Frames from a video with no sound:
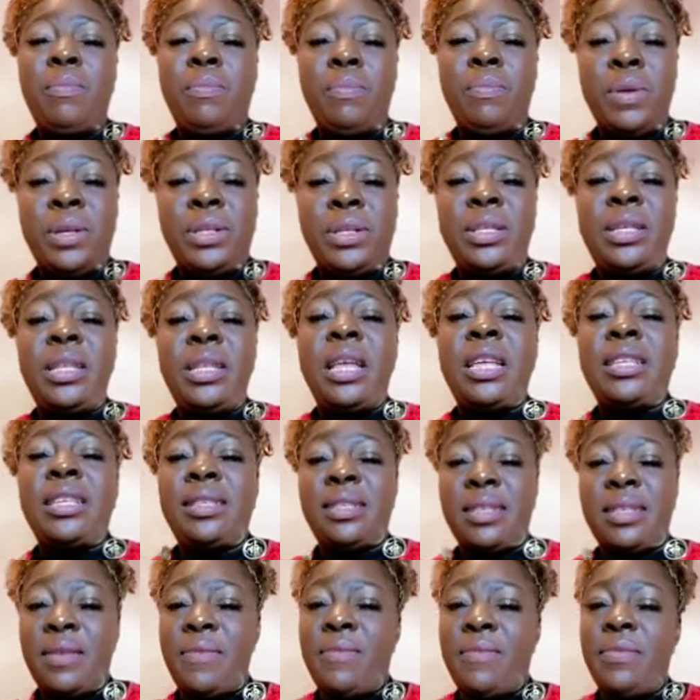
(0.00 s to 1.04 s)
personal
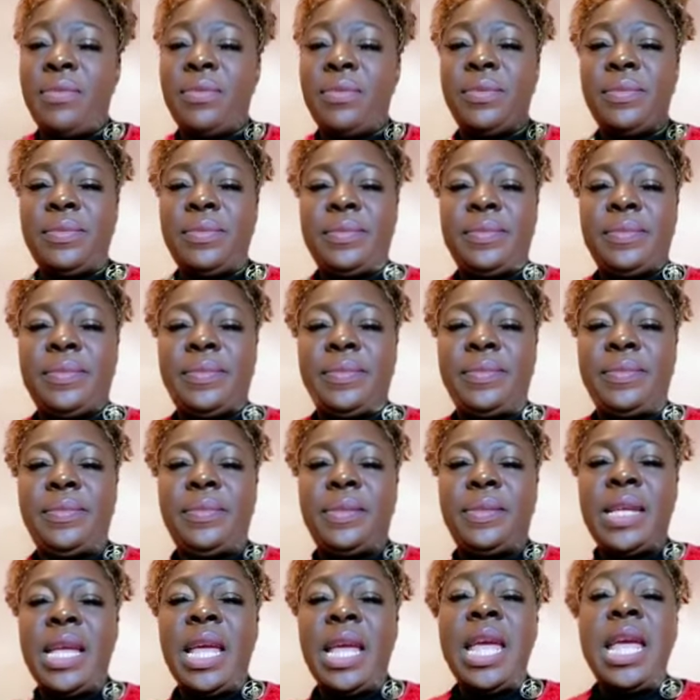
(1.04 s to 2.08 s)
Savior.
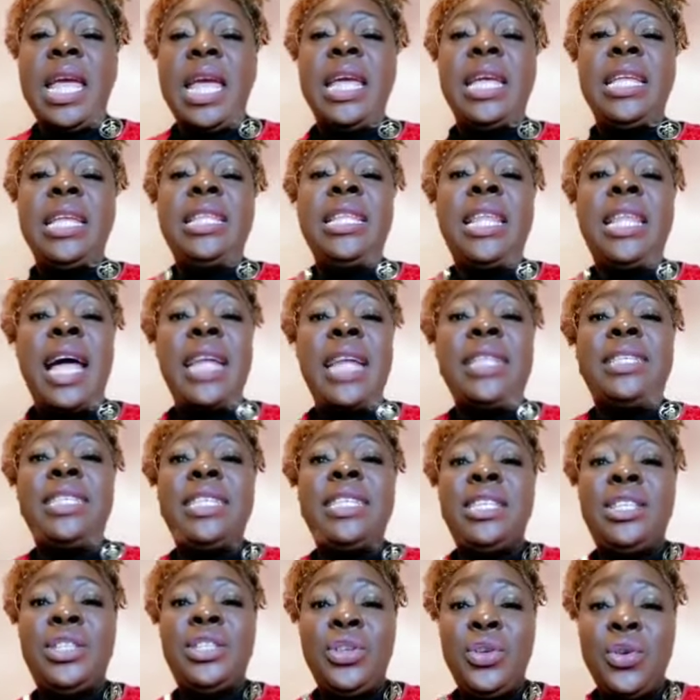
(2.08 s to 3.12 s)
That
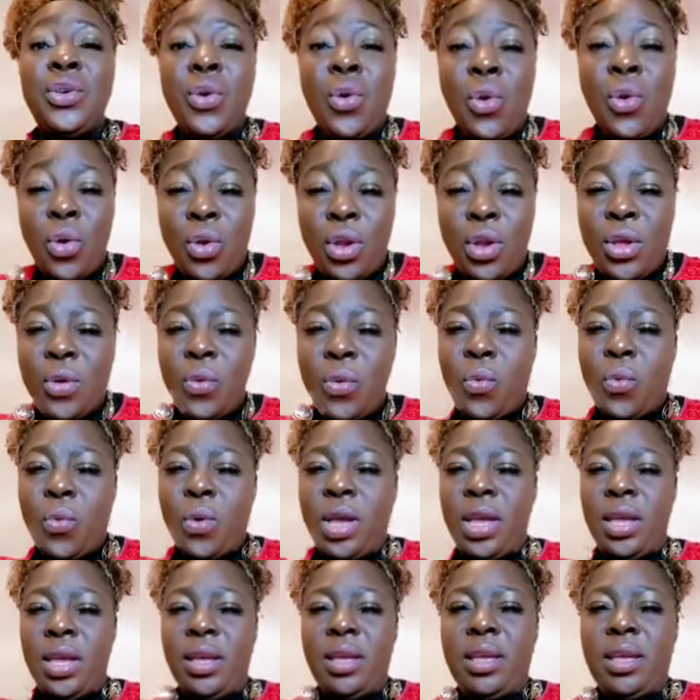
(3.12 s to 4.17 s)
is the only
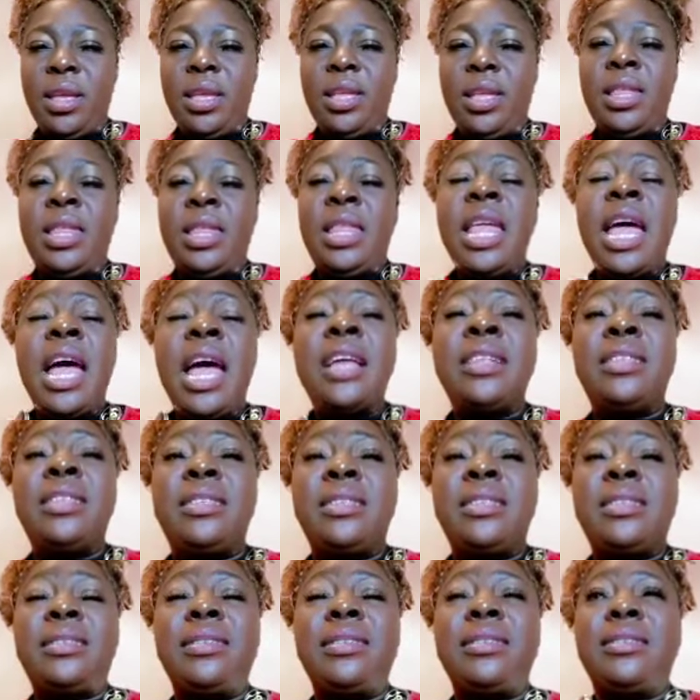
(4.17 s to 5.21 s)
way that
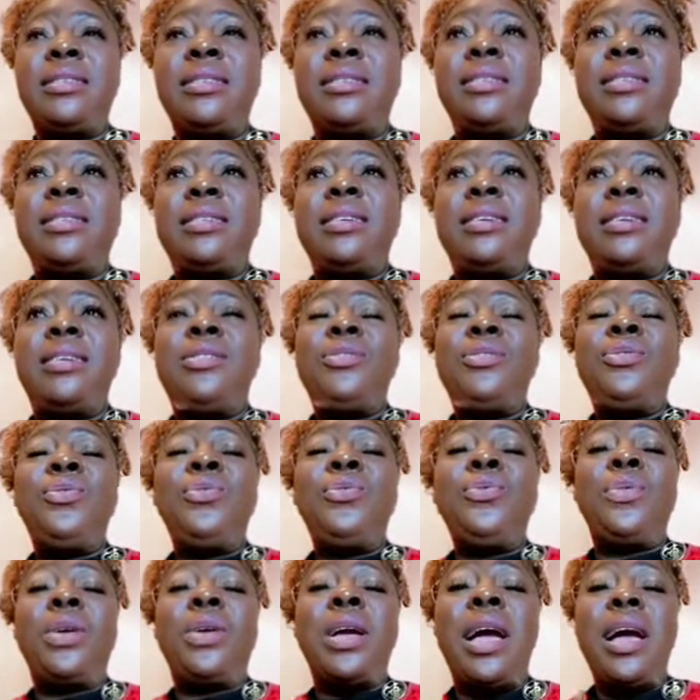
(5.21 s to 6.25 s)

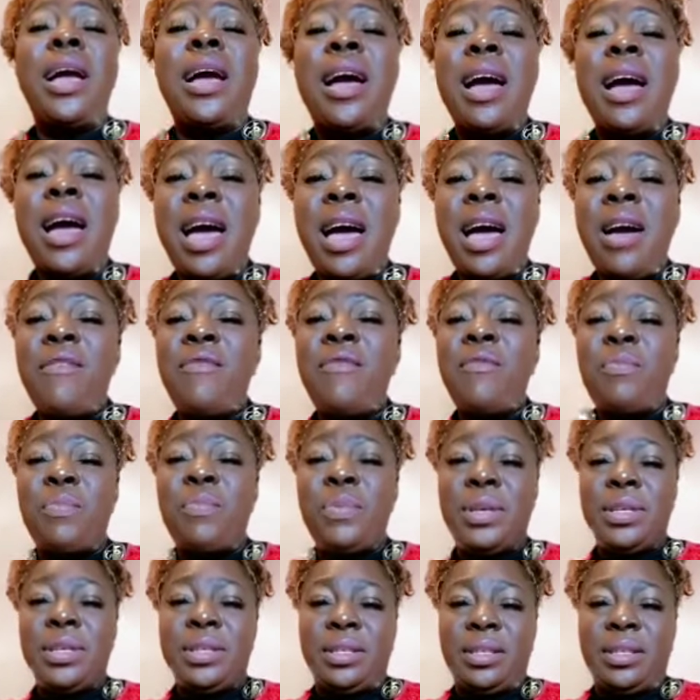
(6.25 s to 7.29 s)
you can have
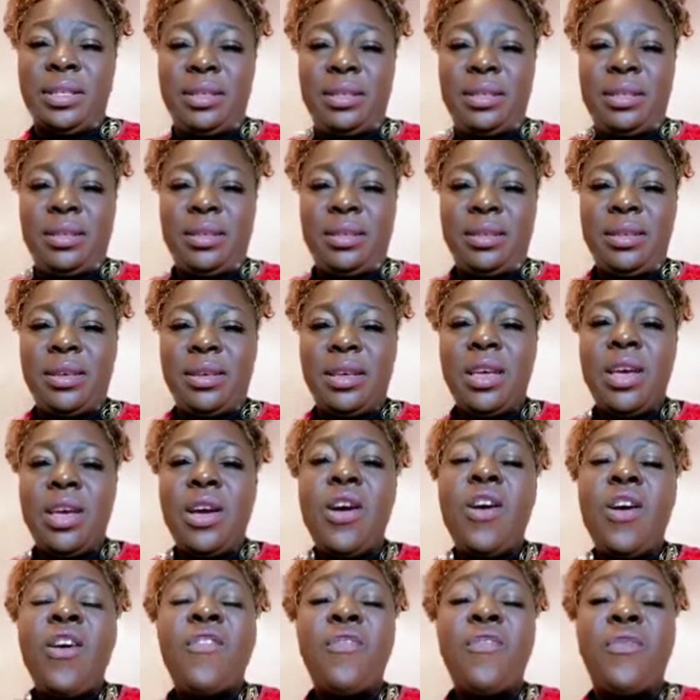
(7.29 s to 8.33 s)
peace
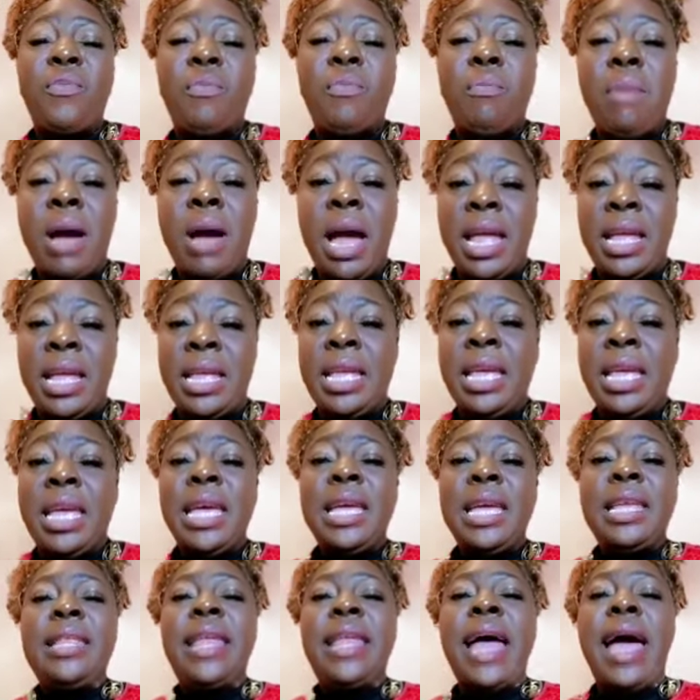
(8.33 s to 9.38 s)
of mind.
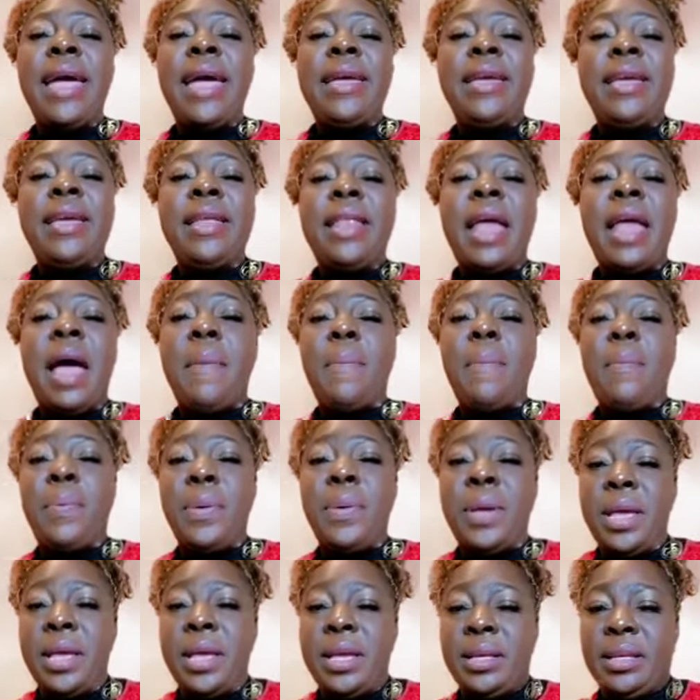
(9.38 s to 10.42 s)
That inner
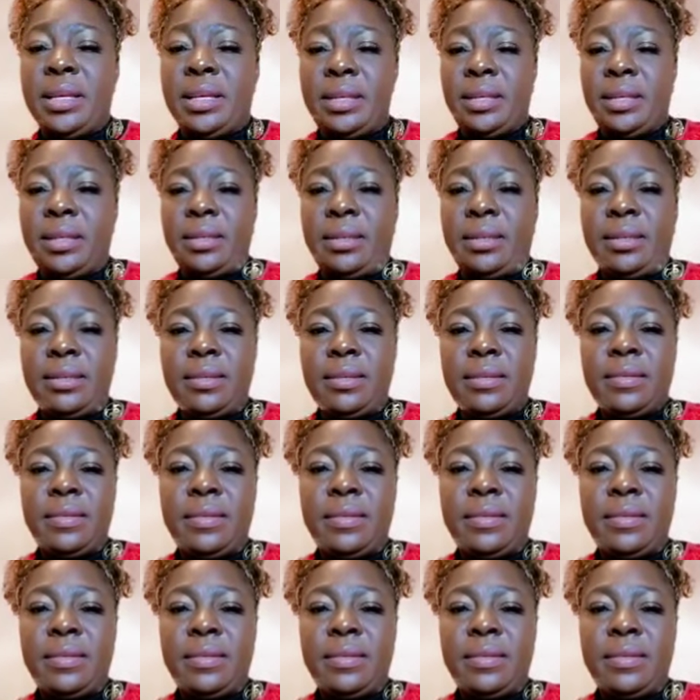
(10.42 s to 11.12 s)
peace.